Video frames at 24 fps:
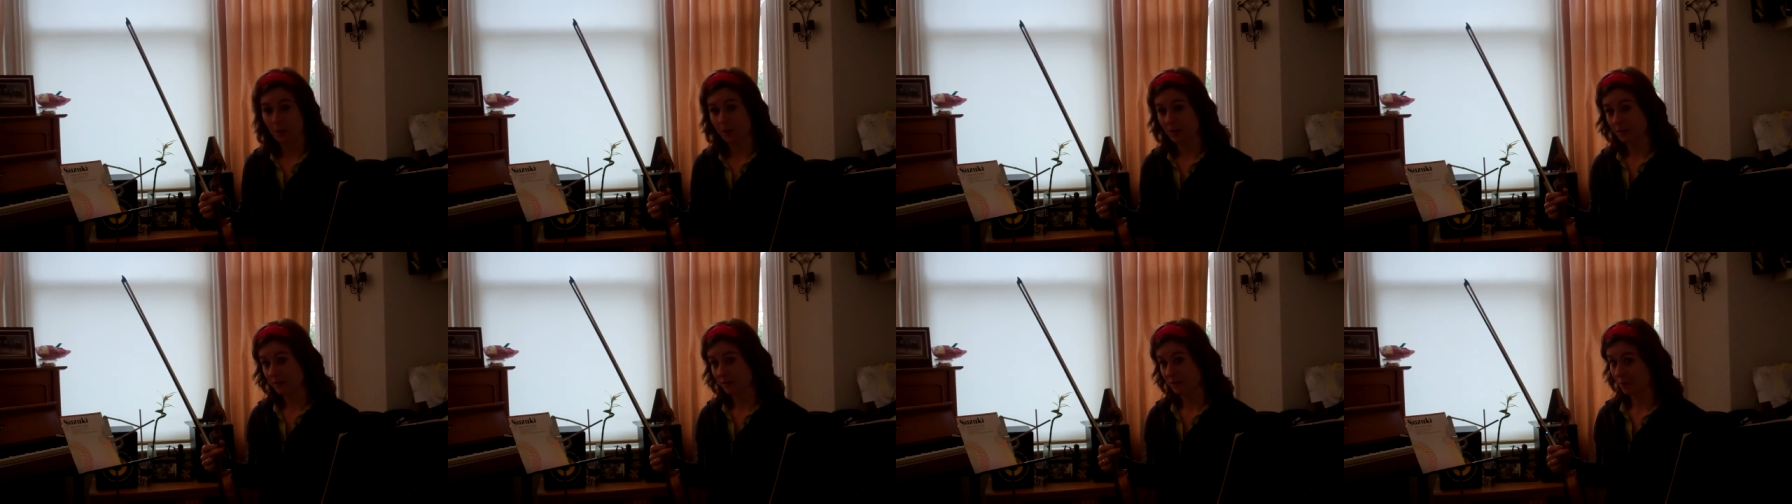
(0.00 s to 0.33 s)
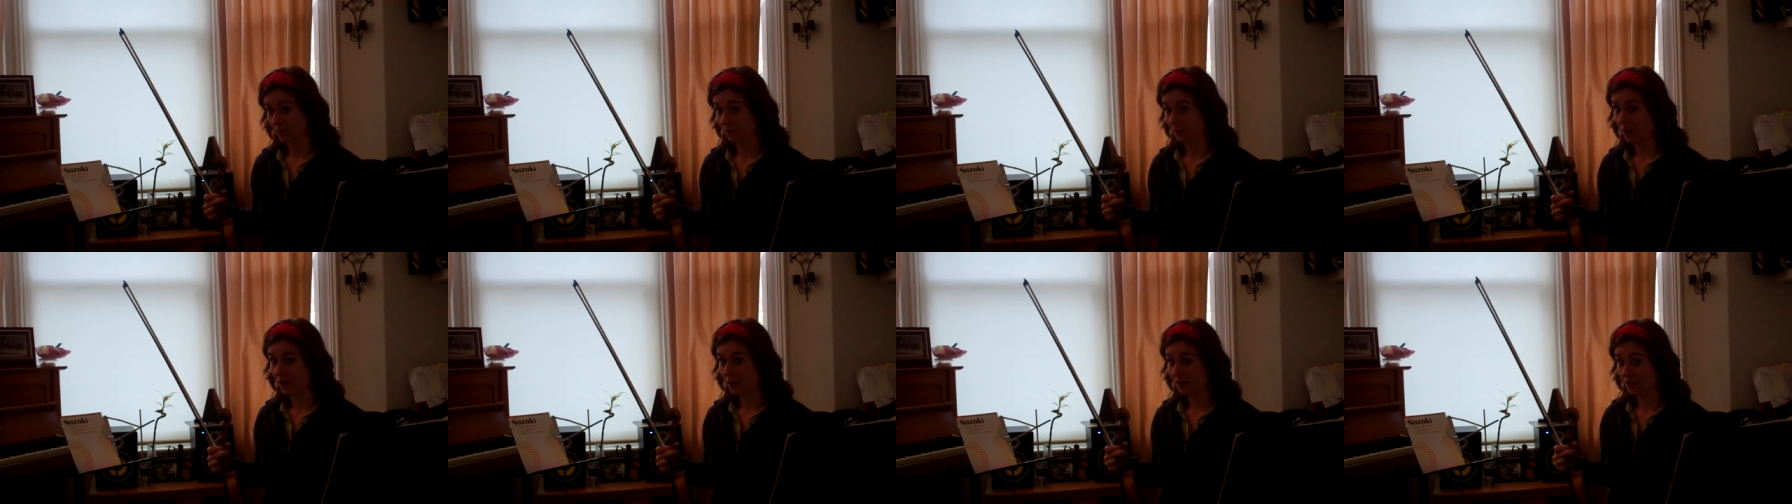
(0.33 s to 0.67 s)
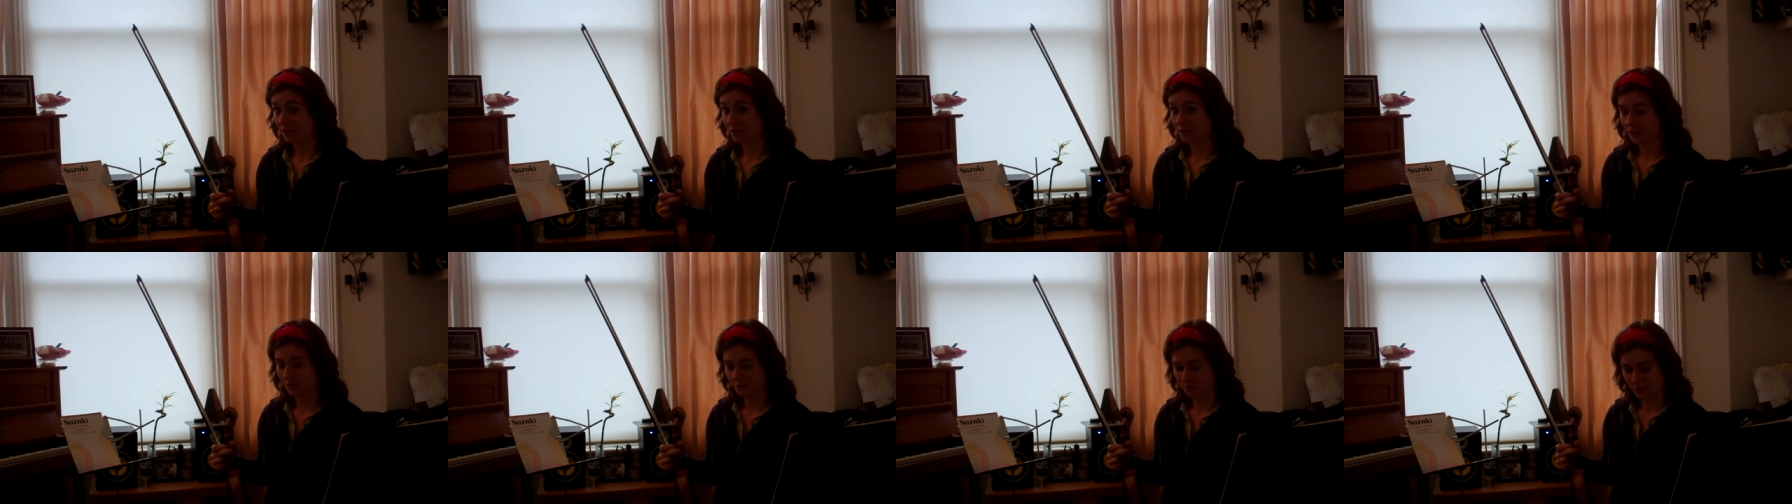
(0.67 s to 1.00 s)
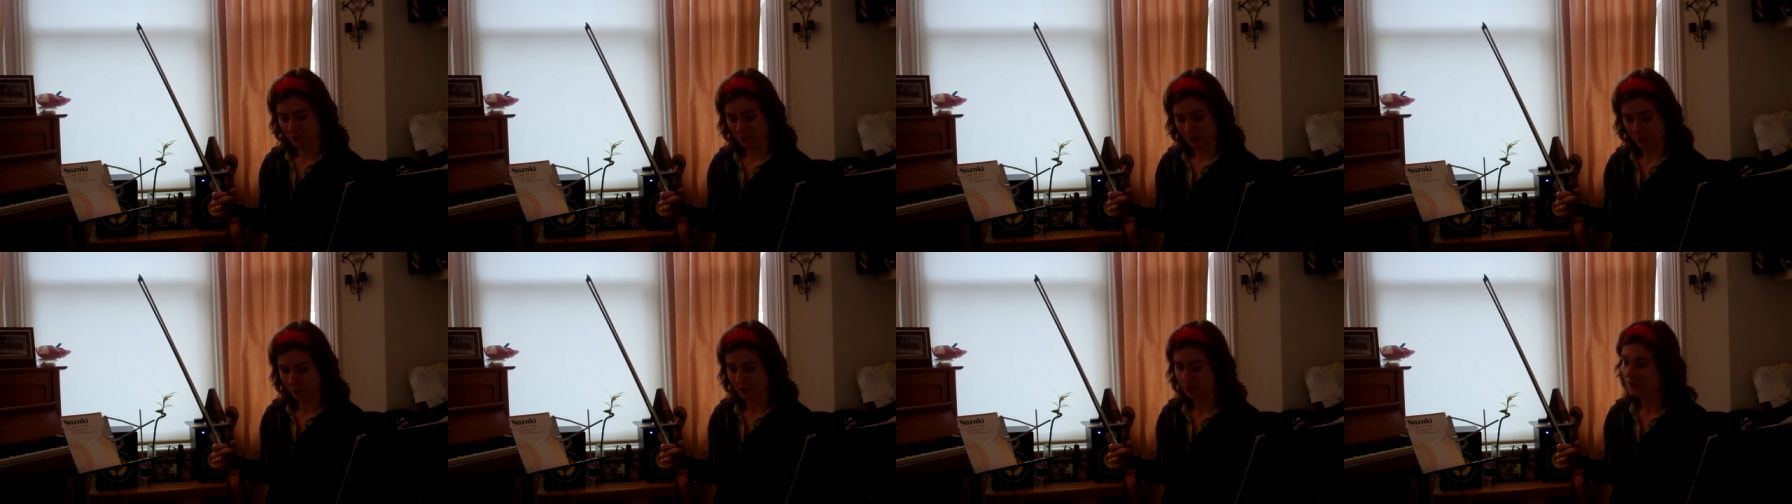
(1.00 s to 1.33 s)
and if they're not
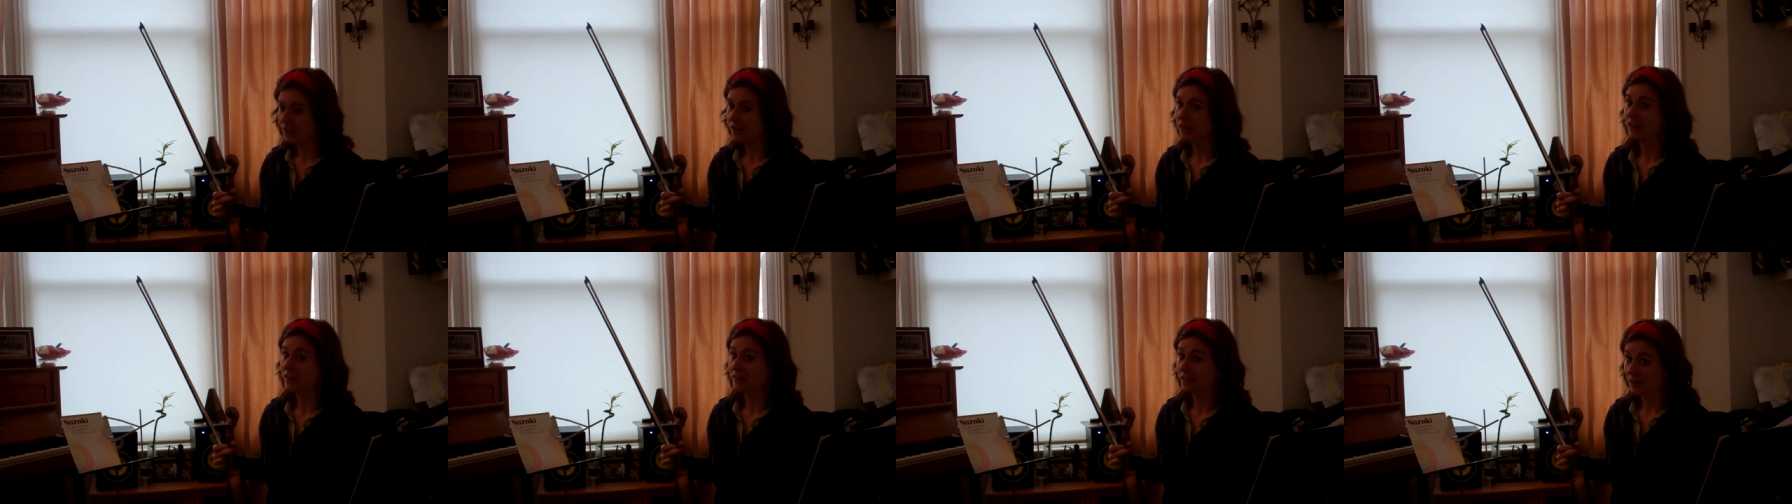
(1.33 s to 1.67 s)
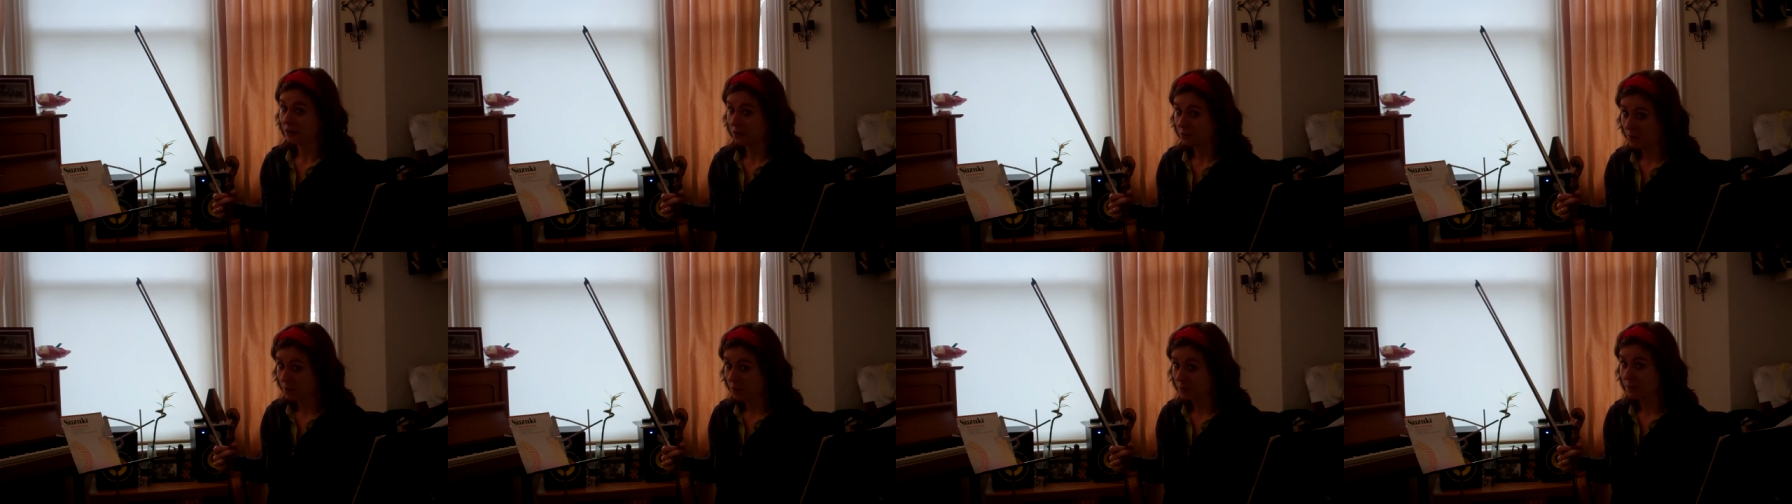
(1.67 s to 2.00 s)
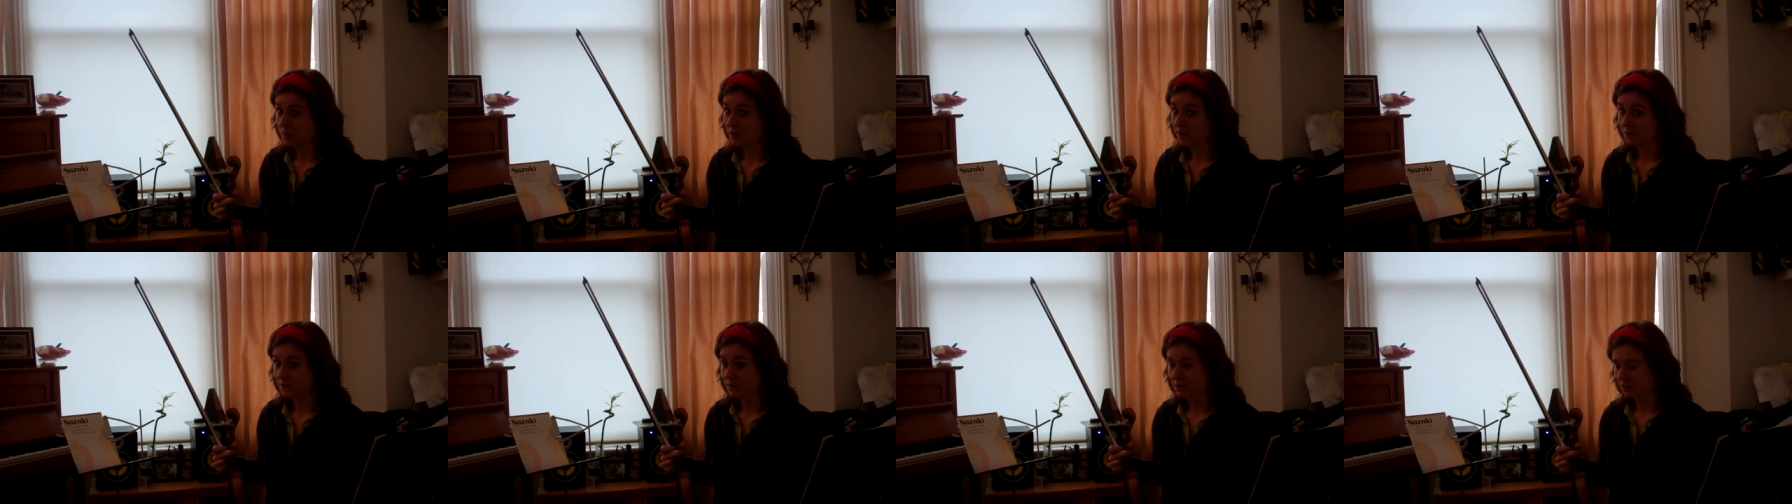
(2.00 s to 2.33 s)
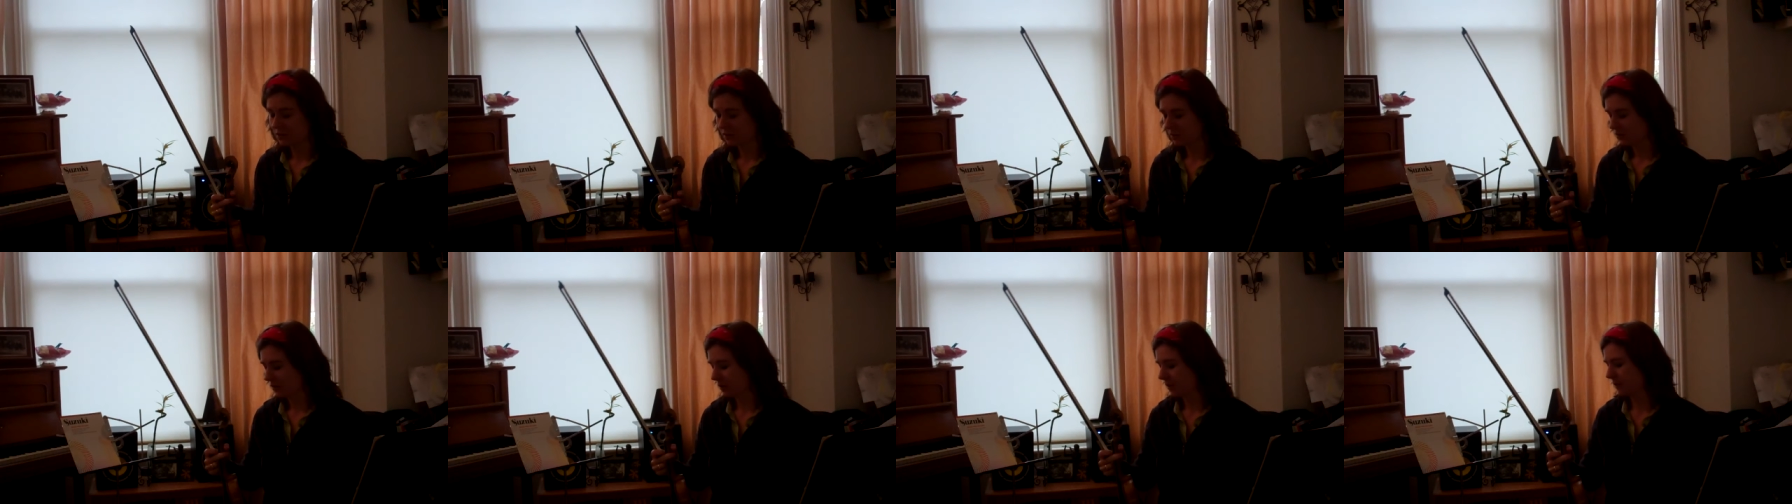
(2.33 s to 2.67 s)
uncomfortable, they will be
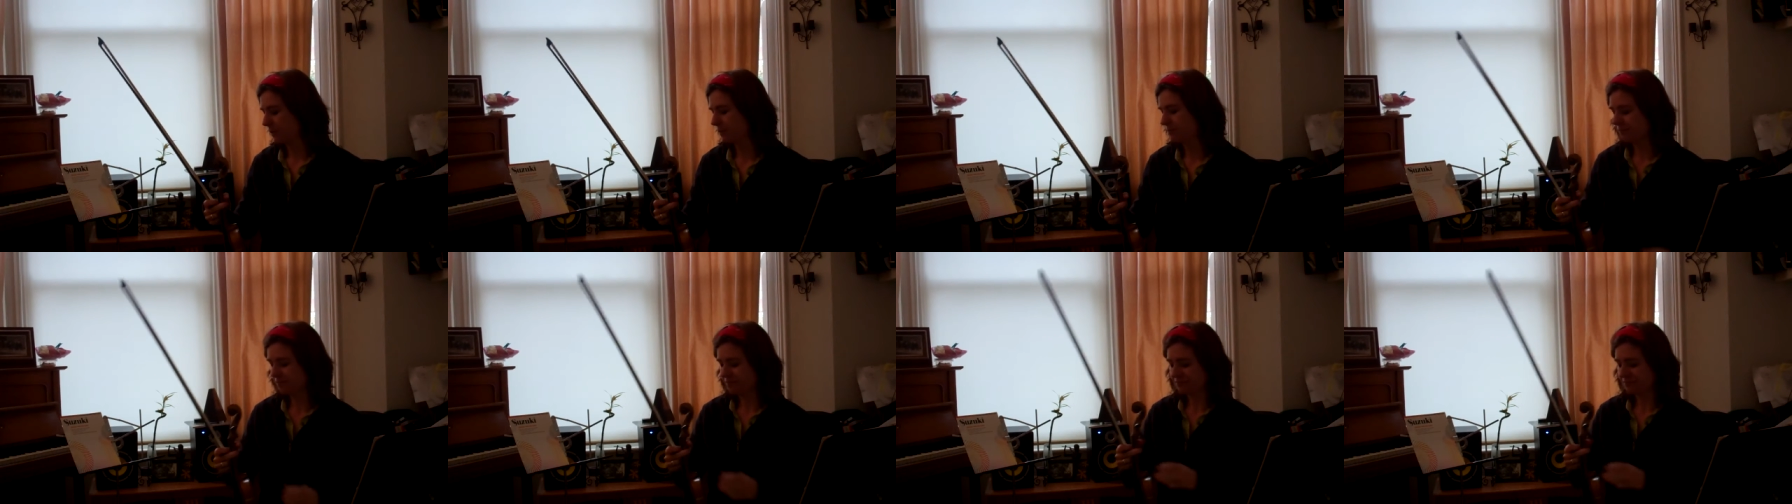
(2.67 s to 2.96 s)
eventually.